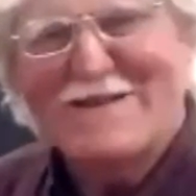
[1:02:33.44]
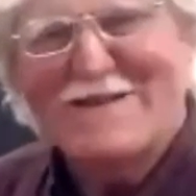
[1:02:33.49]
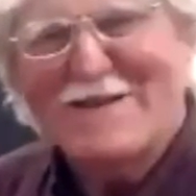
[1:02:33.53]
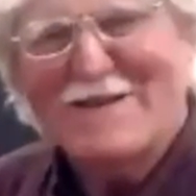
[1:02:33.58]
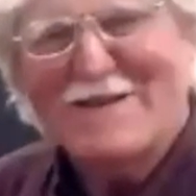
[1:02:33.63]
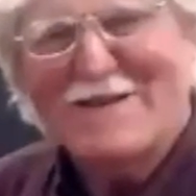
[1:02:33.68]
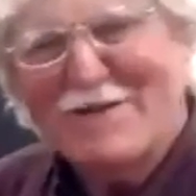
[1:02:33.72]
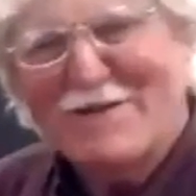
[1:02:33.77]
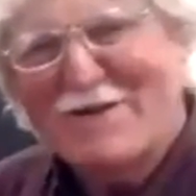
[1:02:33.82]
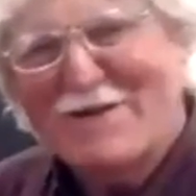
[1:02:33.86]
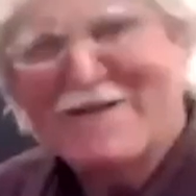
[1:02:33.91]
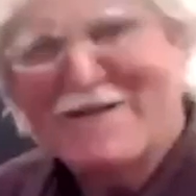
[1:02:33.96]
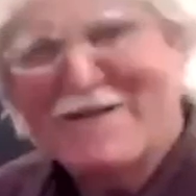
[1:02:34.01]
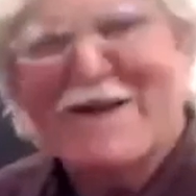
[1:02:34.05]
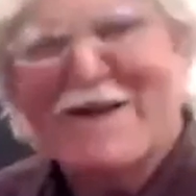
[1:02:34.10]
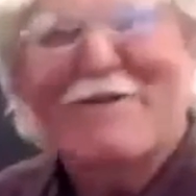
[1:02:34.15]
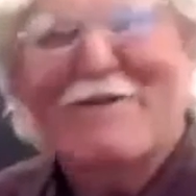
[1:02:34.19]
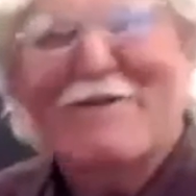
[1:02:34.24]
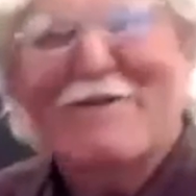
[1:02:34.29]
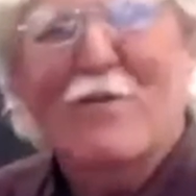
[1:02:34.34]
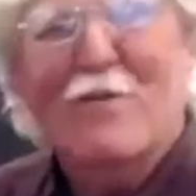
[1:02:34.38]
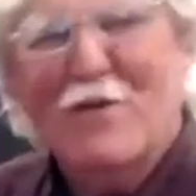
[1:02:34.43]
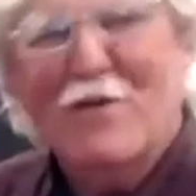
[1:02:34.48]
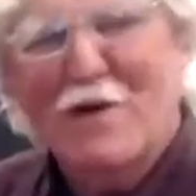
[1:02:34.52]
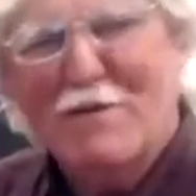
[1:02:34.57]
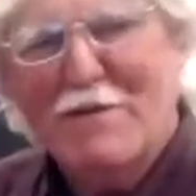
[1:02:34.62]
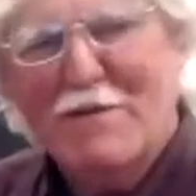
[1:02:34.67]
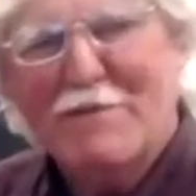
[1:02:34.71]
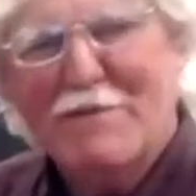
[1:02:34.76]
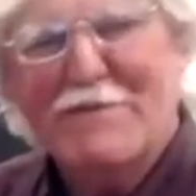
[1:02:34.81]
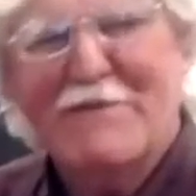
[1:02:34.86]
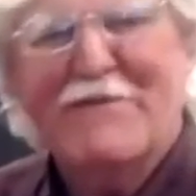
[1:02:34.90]
a good kind of warm up
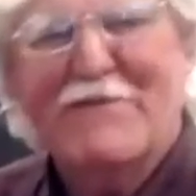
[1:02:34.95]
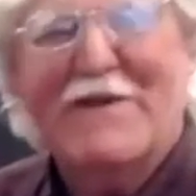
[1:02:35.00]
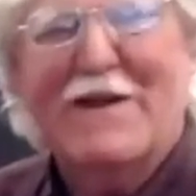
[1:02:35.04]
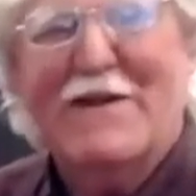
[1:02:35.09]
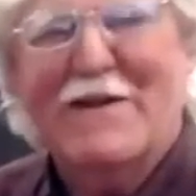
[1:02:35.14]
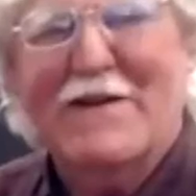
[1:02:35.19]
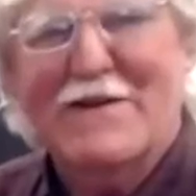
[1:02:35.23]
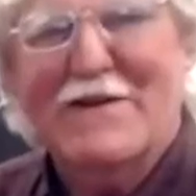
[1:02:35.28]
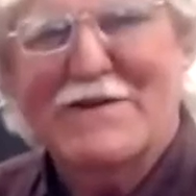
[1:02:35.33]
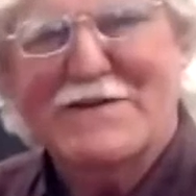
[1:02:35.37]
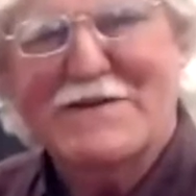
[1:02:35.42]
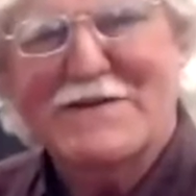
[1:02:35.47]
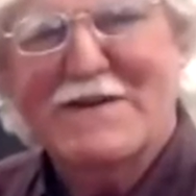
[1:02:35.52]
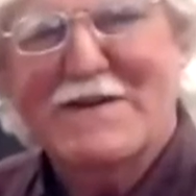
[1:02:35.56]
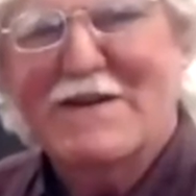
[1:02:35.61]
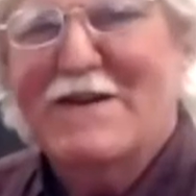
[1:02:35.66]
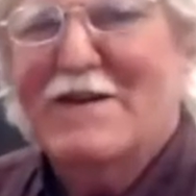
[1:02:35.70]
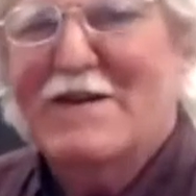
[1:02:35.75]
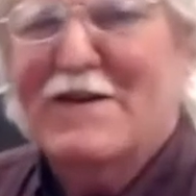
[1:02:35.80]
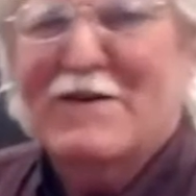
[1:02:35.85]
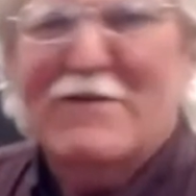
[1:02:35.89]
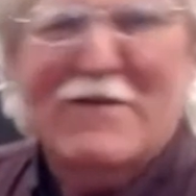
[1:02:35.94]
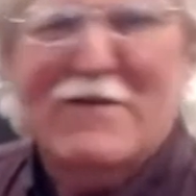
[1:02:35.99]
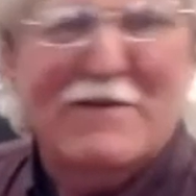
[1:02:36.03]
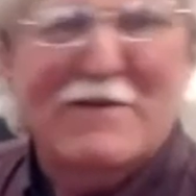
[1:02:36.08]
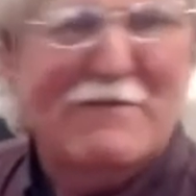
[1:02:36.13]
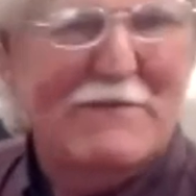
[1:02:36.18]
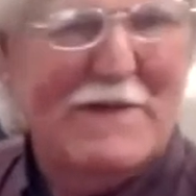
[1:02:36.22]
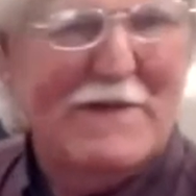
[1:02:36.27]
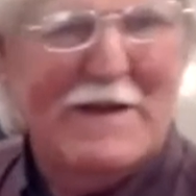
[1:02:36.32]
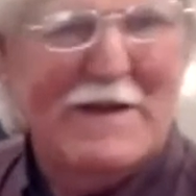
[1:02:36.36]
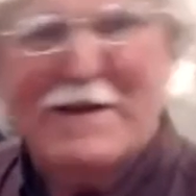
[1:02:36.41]
the fingers with
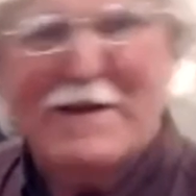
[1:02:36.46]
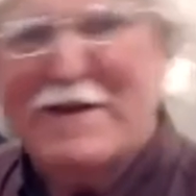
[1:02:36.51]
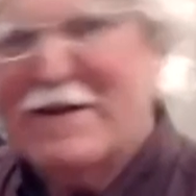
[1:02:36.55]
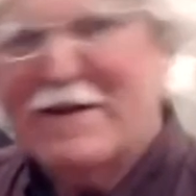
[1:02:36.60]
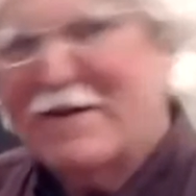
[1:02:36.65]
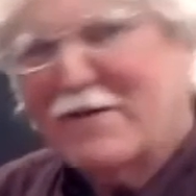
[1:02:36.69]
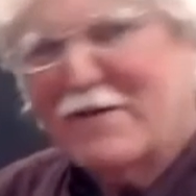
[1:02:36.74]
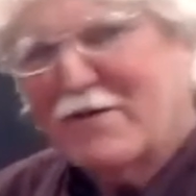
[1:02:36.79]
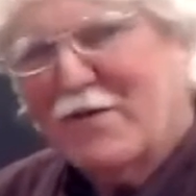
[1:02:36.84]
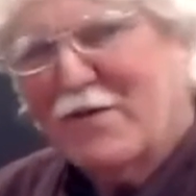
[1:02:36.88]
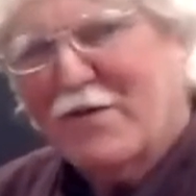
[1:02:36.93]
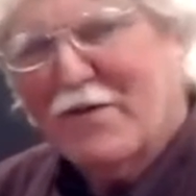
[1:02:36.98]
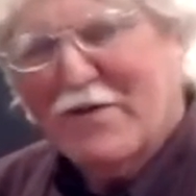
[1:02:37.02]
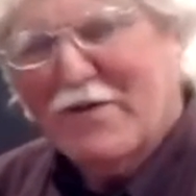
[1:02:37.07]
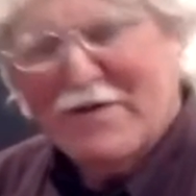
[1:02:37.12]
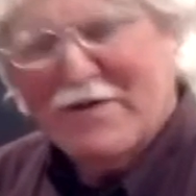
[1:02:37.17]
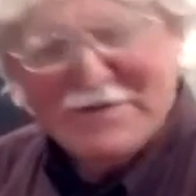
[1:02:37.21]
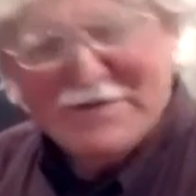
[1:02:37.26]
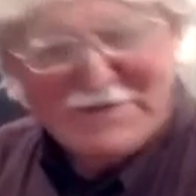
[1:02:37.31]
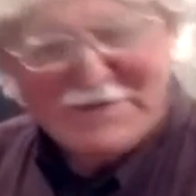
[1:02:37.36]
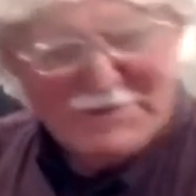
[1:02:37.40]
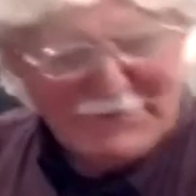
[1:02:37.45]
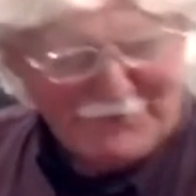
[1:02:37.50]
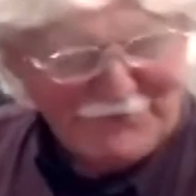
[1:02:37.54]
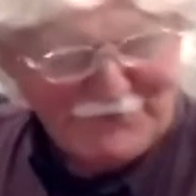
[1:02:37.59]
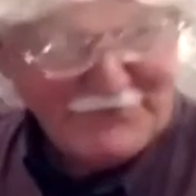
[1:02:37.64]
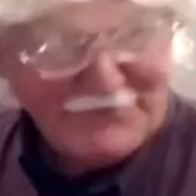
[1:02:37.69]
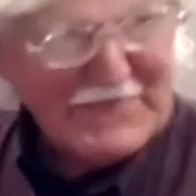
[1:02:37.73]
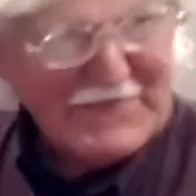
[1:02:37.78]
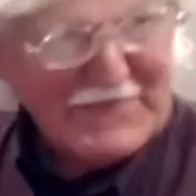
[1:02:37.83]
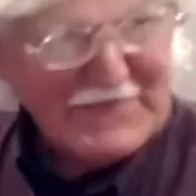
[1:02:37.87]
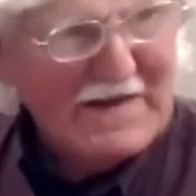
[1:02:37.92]
melody and chords.
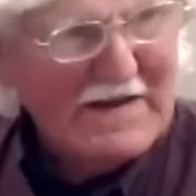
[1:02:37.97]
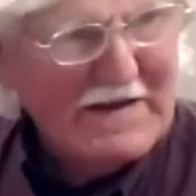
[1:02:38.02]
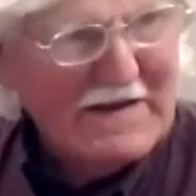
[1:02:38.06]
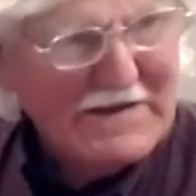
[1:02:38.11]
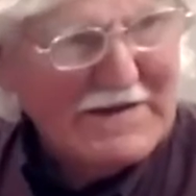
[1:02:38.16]
And it's